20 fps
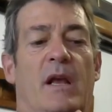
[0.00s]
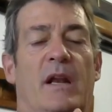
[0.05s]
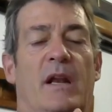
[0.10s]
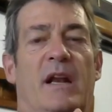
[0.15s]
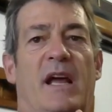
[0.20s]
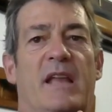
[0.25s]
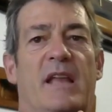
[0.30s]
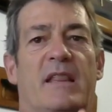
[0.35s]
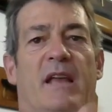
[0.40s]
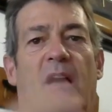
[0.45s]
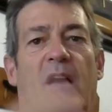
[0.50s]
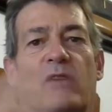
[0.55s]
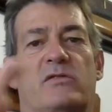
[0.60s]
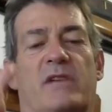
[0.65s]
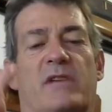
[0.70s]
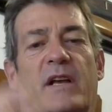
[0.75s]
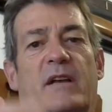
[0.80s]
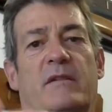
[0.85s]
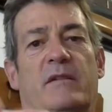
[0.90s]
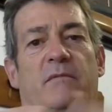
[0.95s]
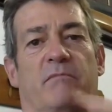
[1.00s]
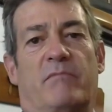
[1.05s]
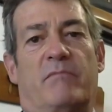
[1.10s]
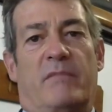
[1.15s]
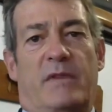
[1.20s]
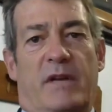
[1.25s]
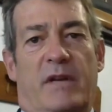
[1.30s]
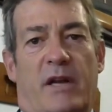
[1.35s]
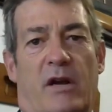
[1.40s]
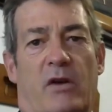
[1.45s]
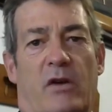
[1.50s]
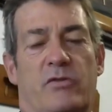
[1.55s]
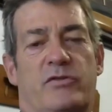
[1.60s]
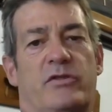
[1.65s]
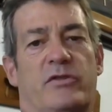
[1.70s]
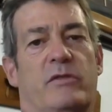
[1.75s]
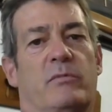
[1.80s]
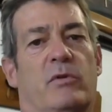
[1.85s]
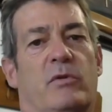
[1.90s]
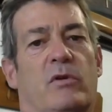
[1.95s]
9,000,
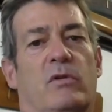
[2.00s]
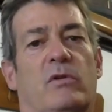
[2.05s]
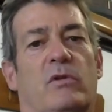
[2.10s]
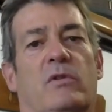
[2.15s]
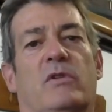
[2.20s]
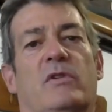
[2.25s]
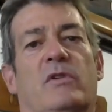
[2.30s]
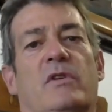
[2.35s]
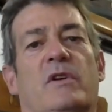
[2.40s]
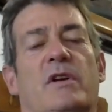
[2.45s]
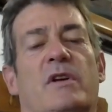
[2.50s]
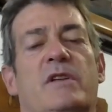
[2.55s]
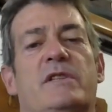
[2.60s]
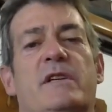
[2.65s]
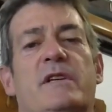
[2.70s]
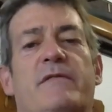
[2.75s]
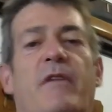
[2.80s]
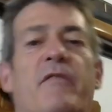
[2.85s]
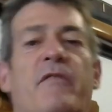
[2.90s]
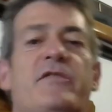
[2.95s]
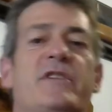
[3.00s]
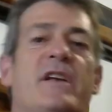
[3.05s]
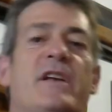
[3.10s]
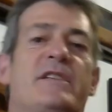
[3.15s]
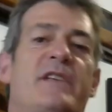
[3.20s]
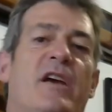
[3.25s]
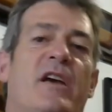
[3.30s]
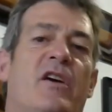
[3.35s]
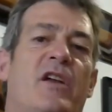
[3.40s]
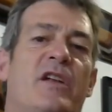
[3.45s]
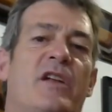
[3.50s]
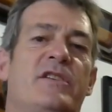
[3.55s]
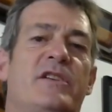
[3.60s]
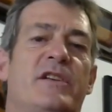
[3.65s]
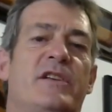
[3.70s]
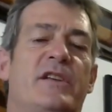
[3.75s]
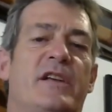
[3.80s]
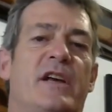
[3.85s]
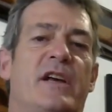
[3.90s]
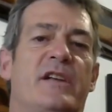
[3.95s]
negotiable, chief officer second
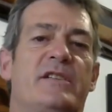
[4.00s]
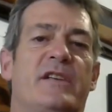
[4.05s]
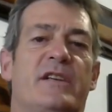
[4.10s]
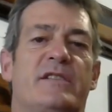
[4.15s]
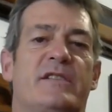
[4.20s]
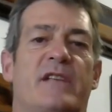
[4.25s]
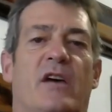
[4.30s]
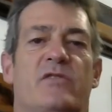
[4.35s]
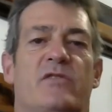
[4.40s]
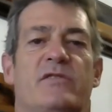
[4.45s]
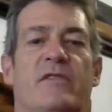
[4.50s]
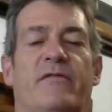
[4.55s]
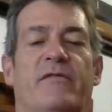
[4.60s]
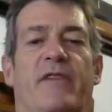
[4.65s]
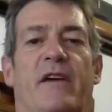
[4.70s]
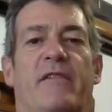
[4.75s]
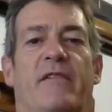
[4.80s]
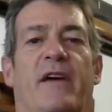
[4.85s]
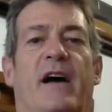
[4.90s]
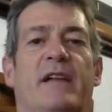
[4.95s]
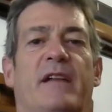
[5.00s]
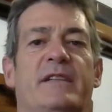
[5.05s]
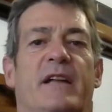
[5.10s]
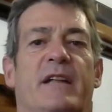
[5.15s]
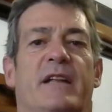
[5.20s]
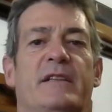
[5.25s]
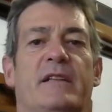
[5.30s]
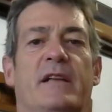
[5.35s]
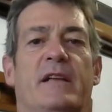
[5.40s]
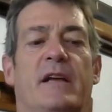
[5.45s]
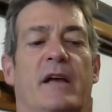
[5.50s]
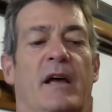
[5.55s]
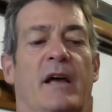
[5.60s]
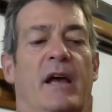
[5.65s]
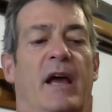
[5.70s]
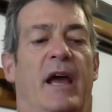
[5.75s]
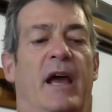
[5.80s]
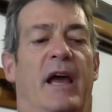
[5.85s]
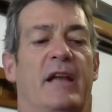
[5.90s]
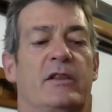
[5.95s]
engineer 6,500,
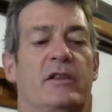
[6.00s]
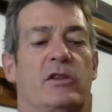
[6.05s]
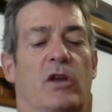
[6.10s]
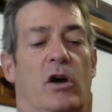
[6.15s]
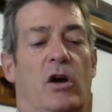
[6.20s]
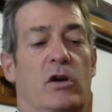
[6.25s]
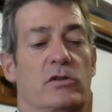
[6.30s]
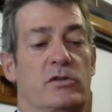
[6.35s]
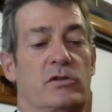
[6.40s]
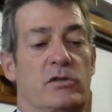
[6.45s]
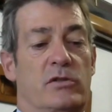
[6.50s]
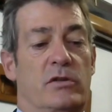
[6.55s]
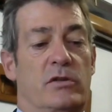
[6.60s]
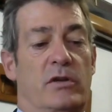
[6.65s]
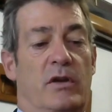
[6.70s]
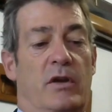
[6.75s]
ETOs